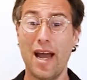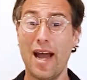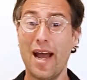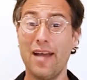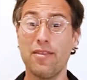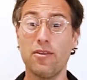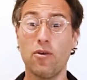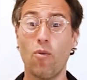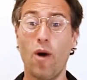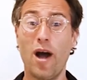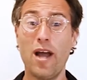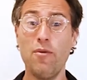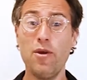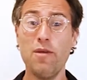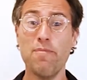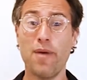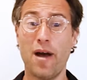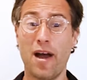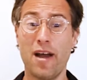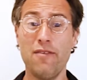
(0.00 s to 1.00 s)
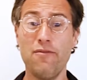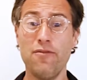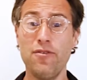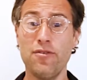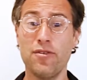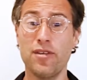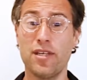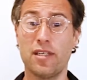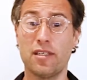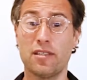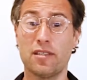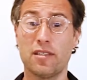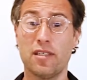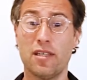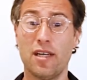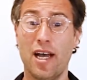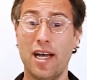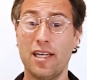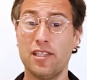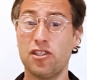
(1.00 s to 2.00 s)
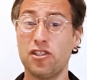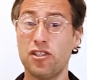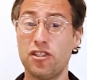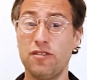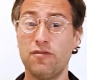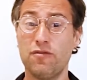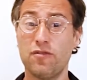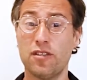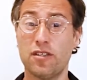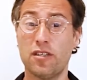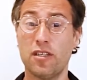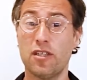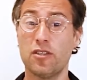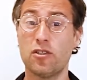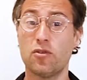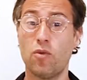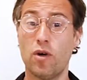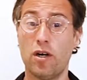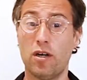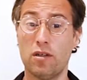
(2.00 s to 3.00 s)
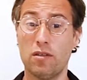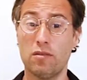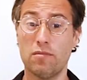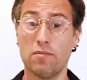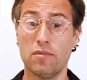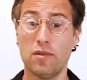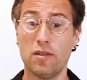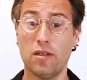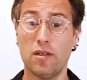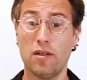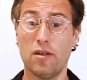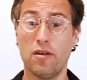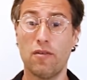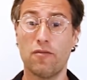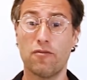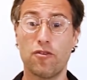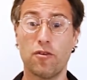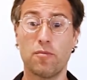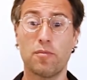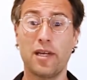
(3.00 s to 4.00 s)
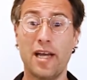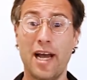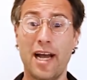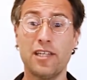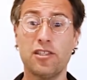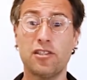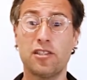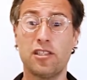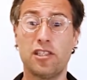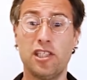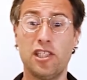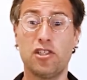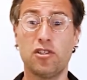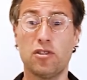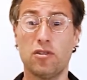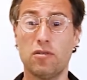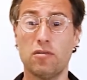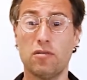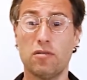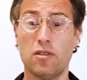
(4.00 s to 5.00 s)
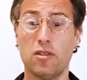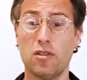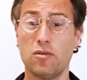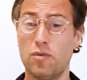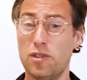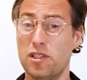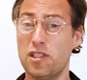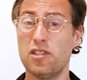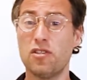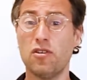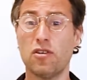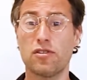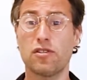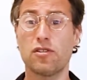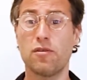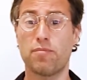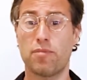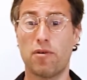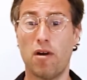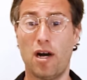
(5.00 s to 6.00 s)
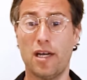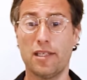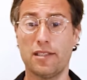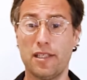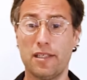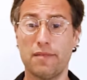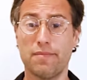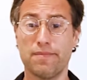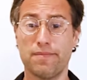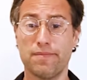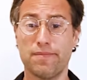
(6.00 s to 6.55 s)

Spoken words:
And the way we pay for things has shifted as well, from cash to digital, which is not surprising.